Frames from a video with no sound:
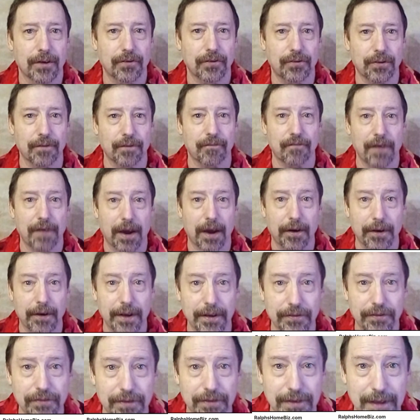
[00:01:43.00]
to
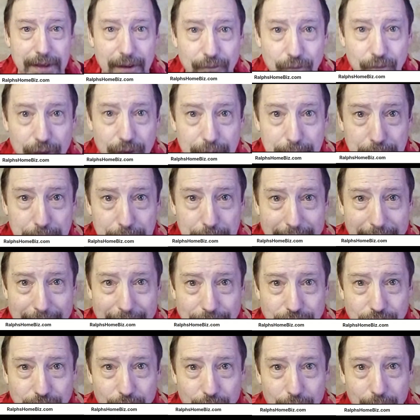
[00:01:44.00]
various different
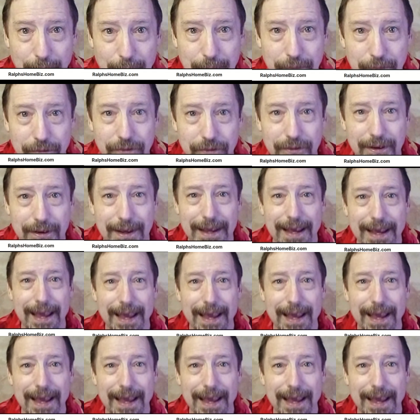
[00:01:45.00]
platforms.